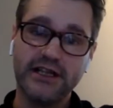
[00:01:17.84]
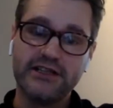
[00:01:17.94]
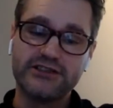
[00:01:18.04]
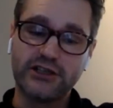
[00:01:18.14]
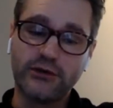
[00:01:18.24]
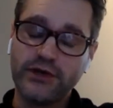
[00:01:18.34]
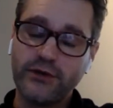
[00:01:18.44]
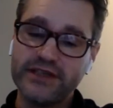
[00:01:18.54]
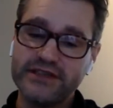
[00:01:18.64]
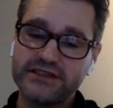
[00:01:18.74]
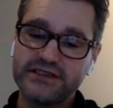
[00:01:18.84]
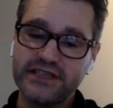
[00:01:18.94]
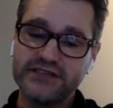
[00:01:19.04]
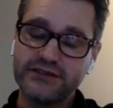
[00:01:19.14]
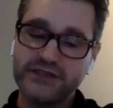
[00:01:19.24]
So we went
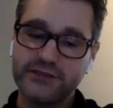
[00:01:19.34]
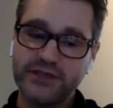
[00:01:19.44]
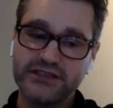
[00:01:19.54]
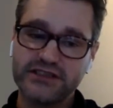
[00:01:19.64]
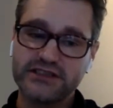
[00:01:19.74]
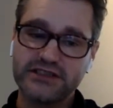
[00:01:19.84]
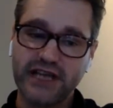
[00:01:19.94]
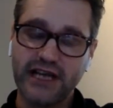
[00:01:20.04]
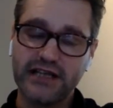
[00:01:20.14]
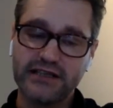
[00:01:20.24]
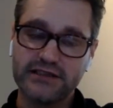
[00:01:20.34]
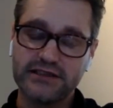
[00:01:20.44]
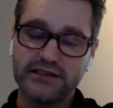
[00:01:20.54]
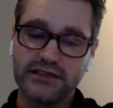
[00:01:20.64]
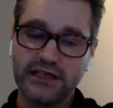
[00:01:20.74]
into this business
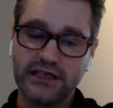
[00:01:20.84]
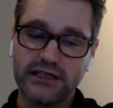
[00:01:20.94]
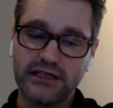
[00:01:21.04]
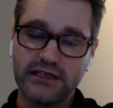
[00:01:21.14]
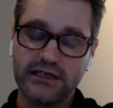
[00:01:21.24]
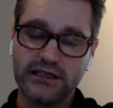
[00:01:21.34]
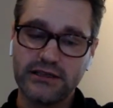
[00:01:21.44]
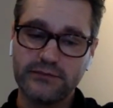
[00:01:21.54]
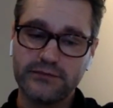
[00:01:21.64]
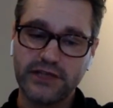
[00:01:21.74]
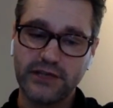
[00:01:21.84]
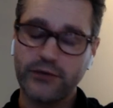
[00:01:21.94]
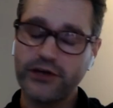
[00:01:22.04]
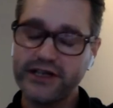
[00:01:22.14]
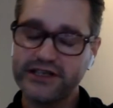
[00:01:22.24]
and got
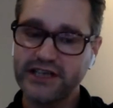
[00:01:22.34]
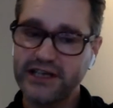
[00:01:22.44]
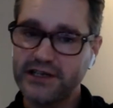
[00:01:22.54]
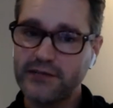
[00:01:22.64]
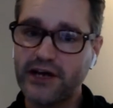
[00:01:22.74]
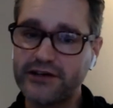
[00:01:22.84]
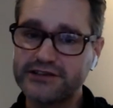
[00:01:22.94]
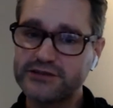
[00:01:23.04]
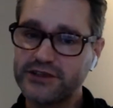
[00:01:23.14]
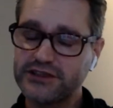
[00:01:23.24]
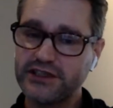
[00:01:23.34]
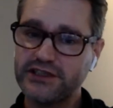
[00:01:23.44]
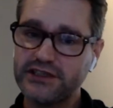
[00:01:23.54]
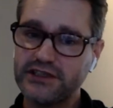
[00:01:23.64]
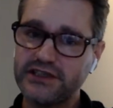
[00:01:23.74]
pretty excited about it, especially
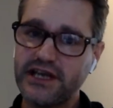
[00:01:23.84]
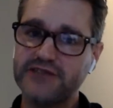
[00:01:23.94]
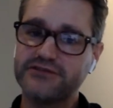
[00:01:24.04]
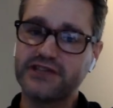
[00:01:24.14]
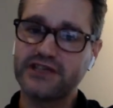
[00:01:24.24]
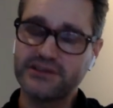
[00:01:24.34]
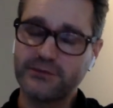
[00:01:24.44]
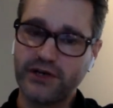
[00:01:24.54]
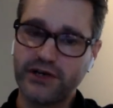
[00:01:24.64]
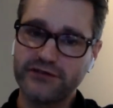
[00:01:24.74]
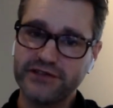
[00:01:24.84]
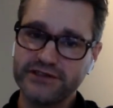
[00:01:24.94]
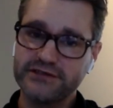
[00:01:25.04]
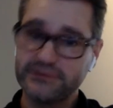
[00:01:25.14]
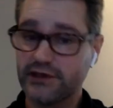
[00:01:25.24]
the advertising part of it.
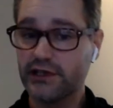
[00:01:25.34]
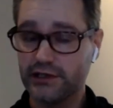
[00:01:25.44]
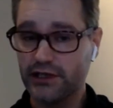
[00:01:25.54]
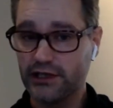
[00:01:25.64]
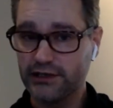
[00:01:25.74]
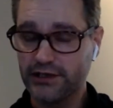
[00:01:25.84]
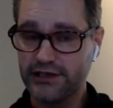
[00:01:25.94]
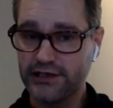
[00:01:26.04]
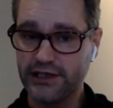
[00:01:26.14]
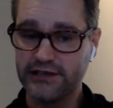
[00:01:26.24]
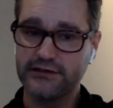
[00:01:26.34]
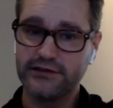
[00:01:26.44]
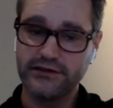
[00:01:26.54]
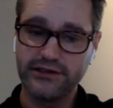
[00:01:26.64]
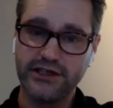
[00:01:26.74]

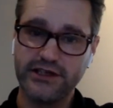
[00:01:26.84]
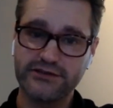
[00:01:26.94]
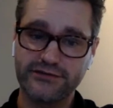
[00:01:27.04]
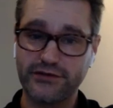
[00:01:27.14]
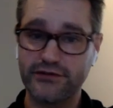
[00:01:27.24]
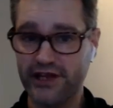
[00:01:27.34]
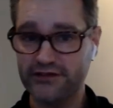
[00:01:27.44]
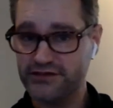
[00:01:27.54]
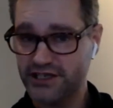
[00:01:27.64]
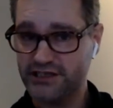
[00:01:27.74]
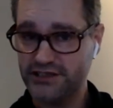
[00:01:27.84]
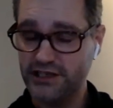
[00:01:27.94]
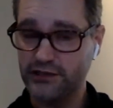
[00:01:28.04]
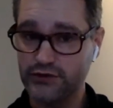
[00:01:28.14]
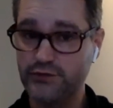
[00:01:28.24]
In the years of
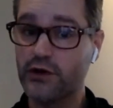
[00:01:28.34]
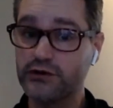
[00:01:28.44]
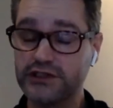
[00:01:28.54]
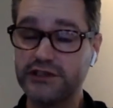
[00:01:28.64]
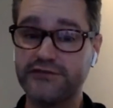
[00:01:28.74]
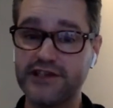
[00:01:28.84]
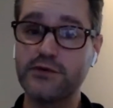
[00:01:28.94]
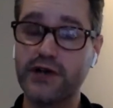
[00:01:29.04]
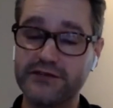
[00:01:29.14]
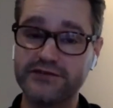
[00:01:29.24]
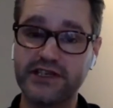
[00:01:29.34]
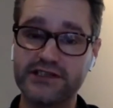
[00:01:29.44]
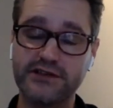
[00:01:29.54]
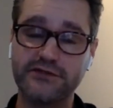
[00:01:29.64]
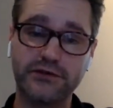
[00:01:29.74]
2016, it was mostly Facebook
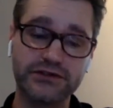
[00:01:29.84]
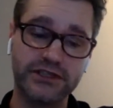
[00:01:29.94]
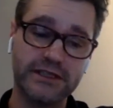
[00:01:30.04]
advertising, of course.